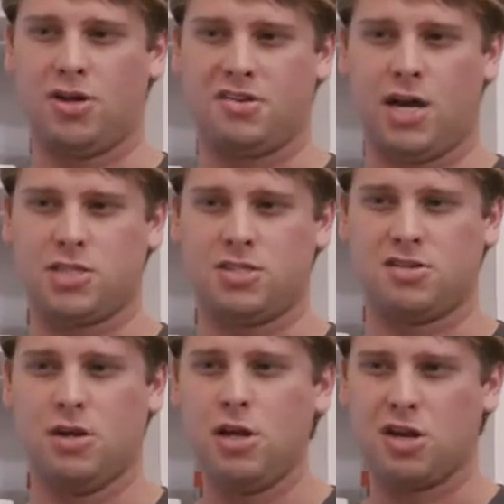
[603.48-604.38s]

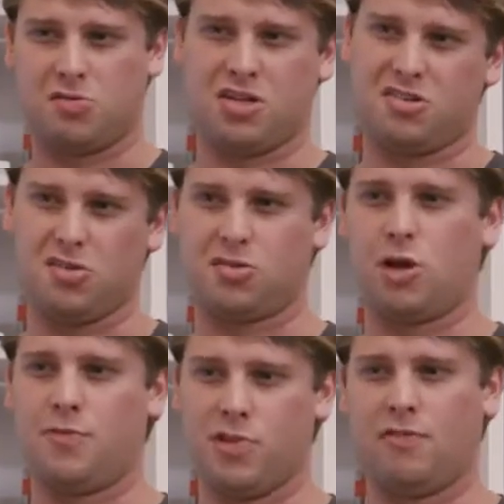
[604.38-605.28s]
transactions, because we can still
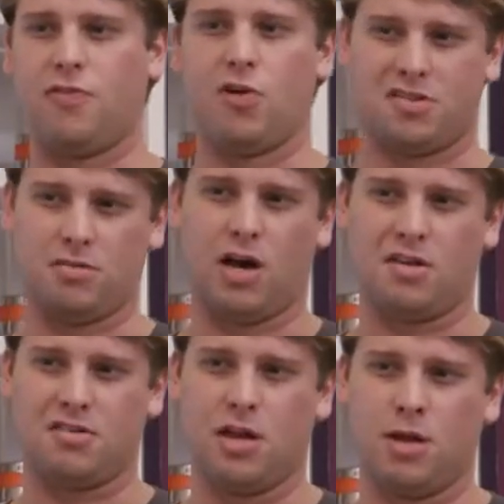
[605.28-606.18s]
scrape for that first and
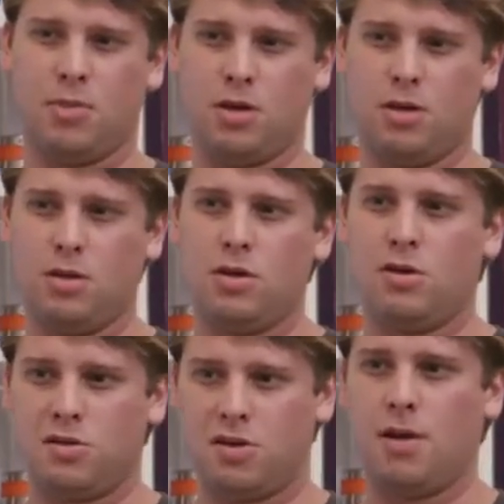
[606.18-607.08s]
last name.
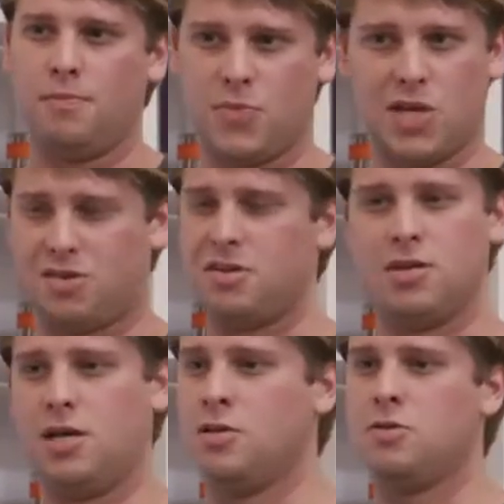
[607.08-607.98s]
So
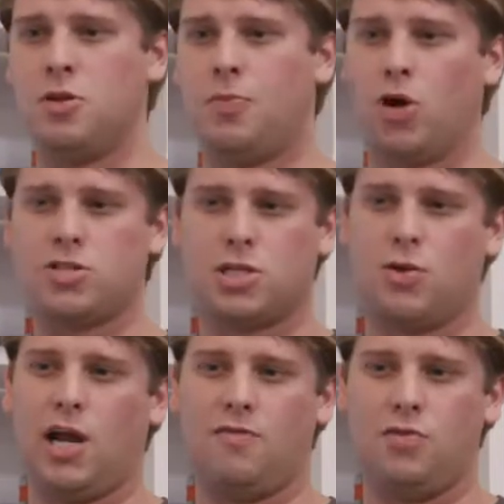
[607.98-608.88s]
the bartender
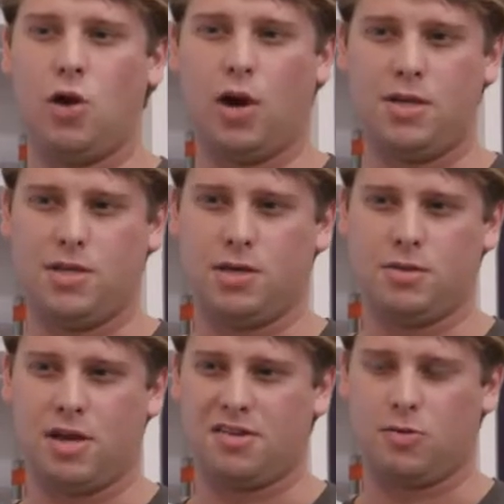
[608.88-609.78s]
would have no idea
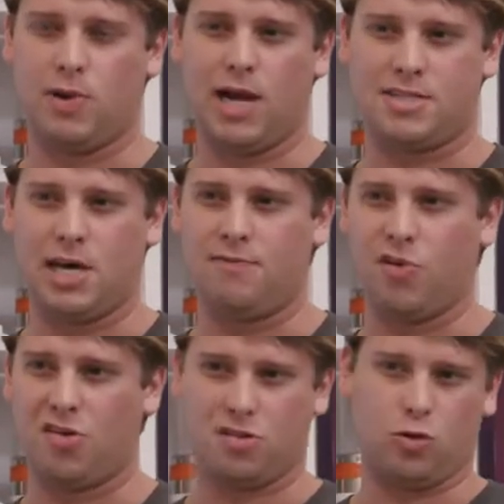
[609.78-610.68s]
that it's a Radtab
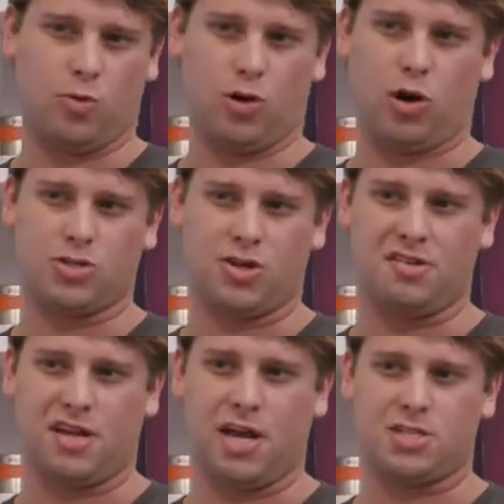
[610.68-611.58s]
versus a normal card
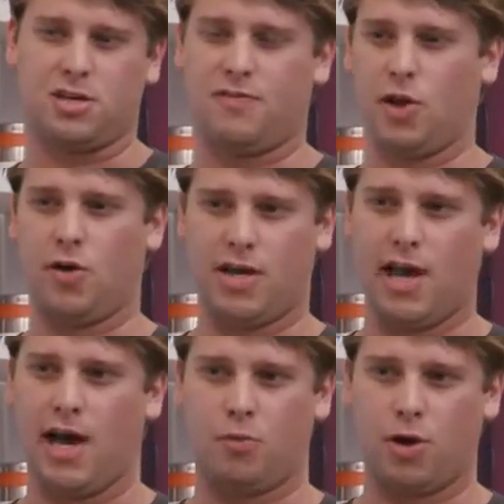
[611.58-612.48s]
transaction if you already
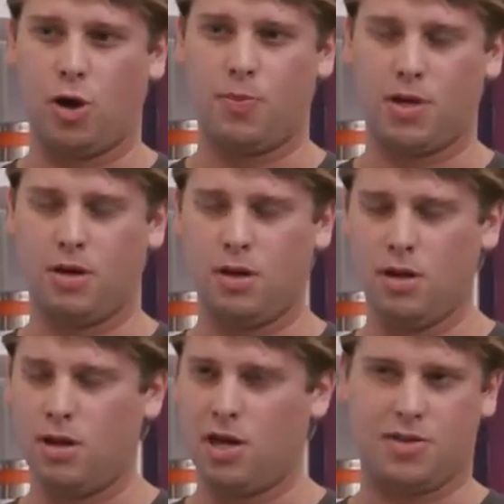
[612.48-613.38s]
had one open
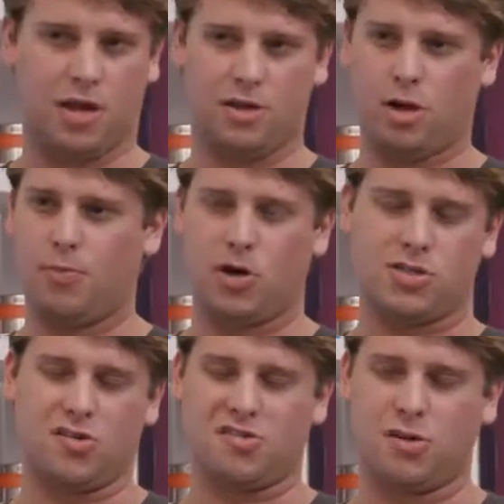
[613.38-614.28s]
and he thought another
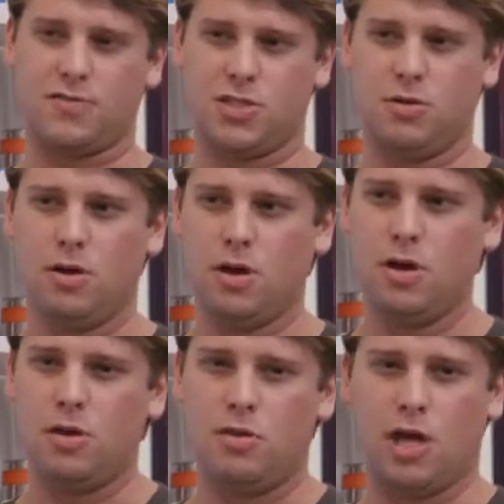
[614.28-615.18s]
bartender served you.
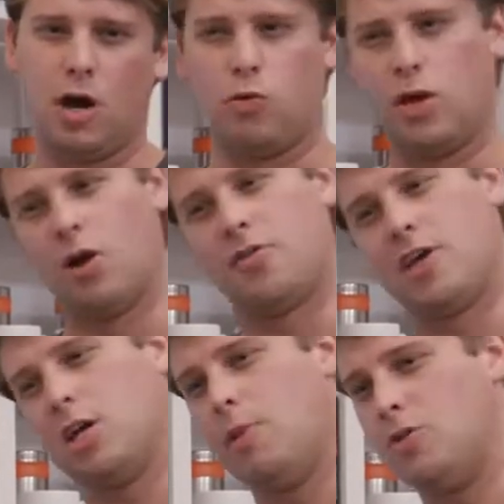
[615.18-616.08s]
Now, we are
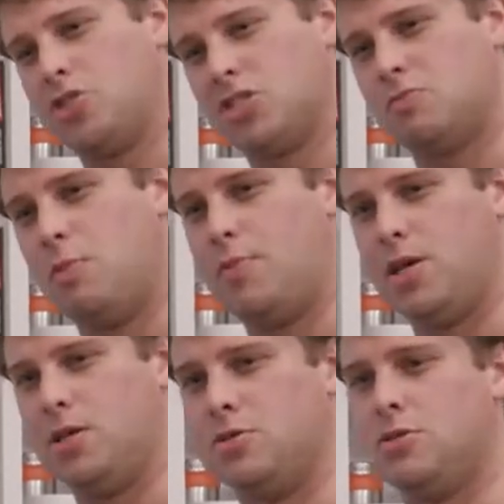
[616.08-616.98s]
thinking about just
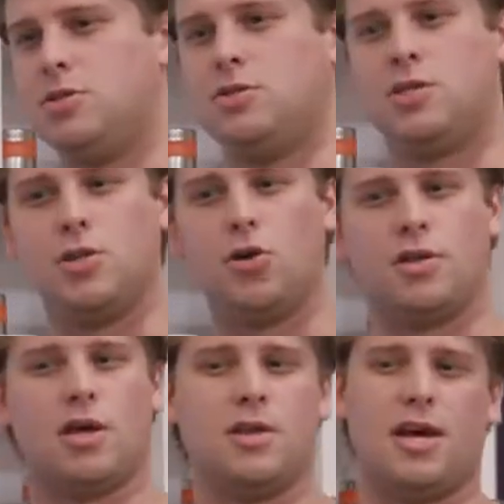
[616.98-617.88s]
maybe
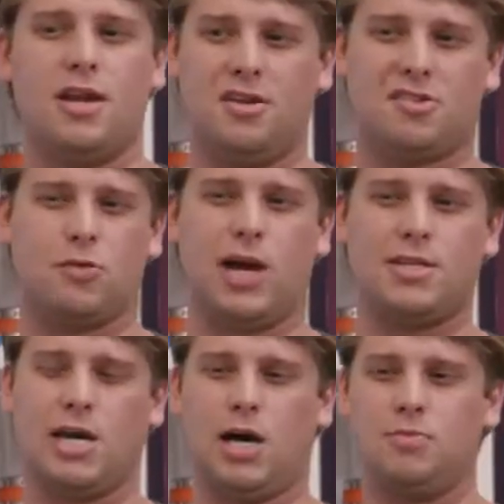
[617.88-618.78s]
denoting that it is a
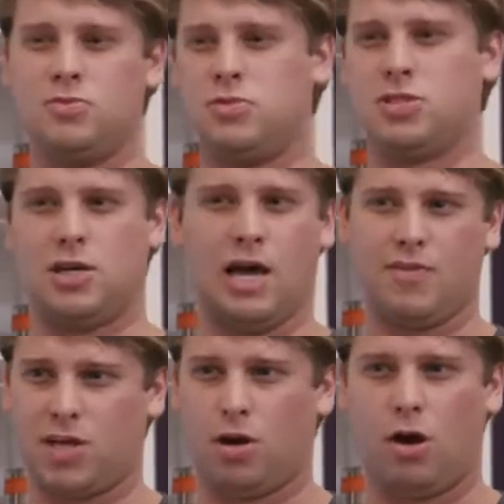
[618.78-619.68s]
Radtab to
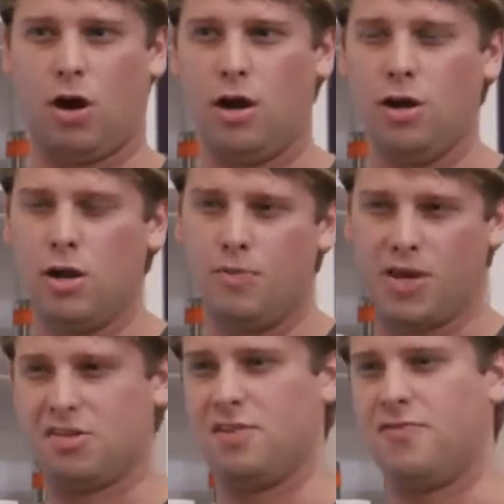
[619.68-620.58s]
have like an R,
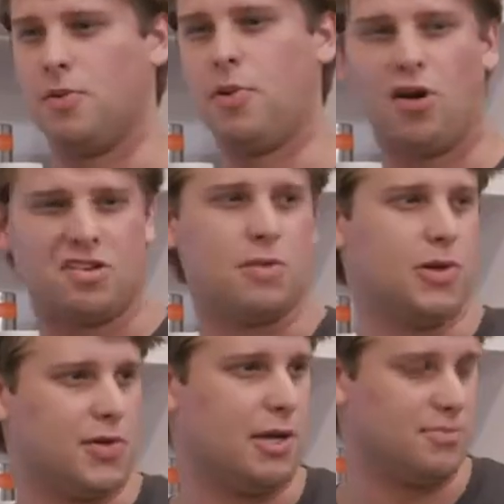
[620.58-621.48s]
because if the bar is
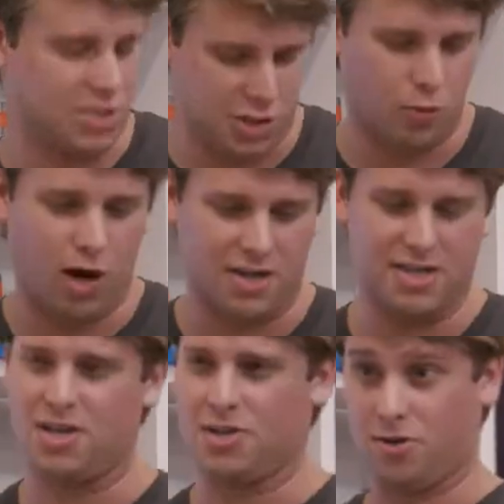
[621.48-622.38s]
completely empty and you walk
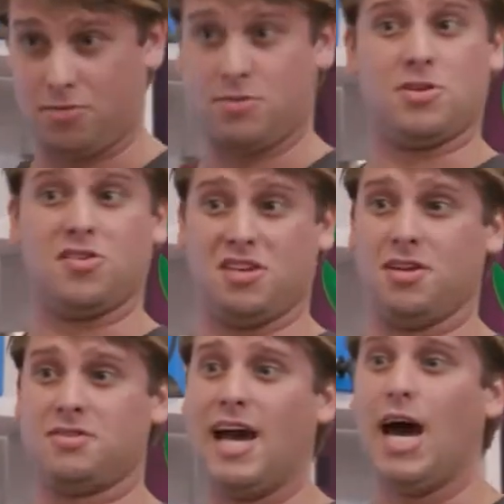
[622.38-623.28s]
in and there's
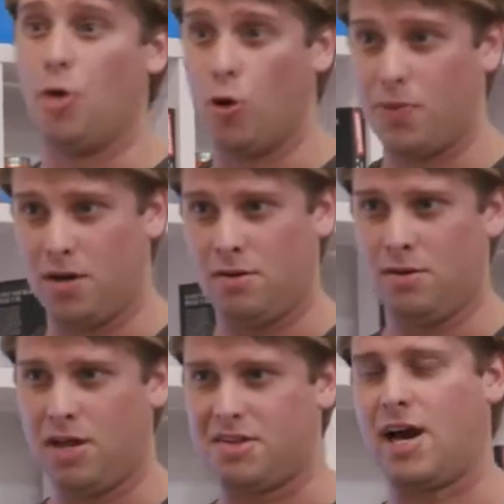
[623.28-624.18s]
a tab open,
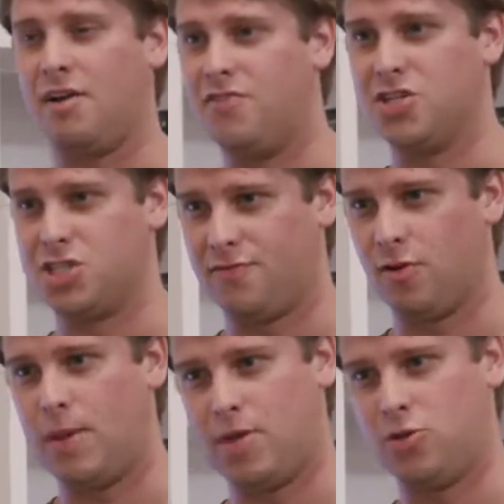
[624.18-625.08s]
that's kind of fishy
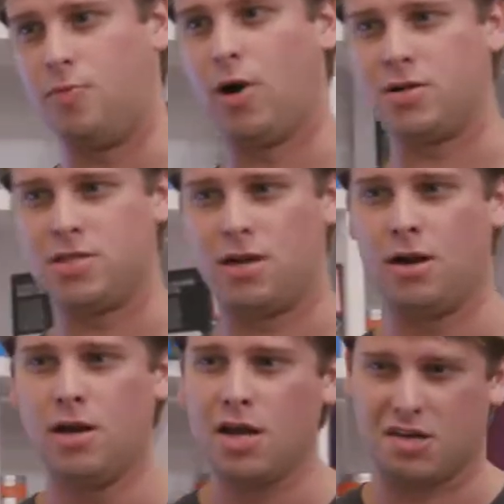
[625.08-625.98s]
for maybe a new
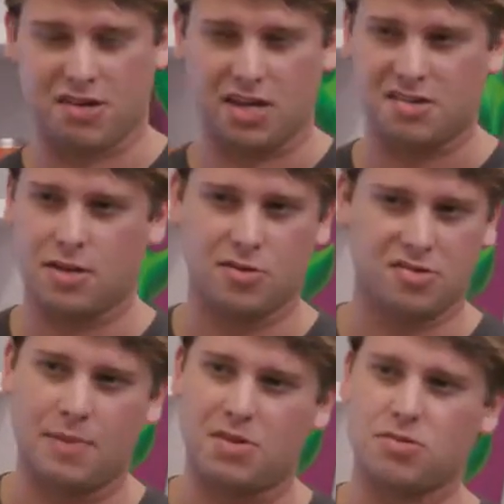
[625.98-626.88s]
bartender. Because like I said,
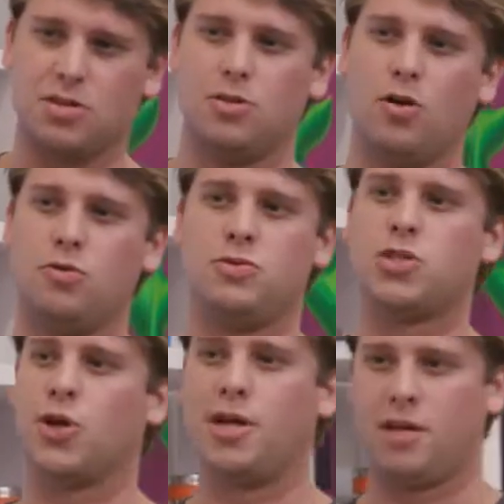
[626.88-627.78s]
there's absolutely no
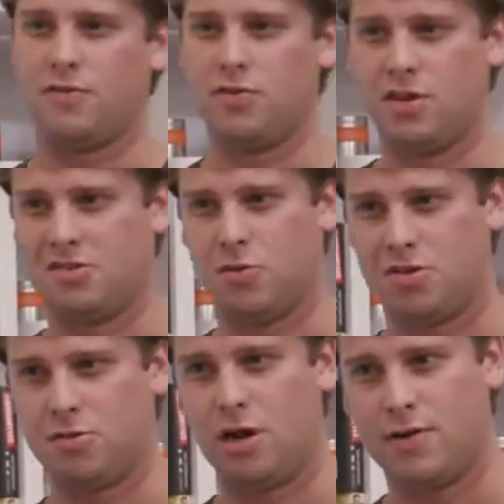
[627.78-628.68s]
training for this
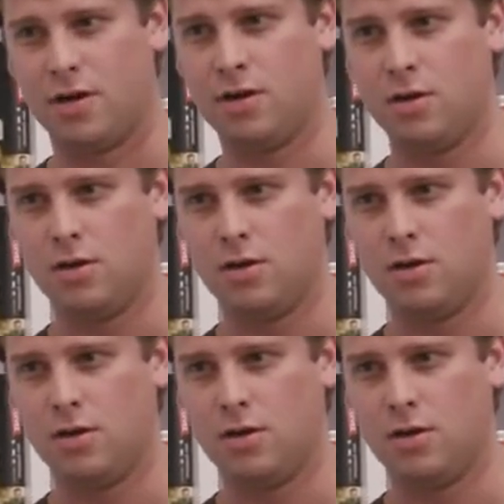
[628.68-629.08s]
whatsoever.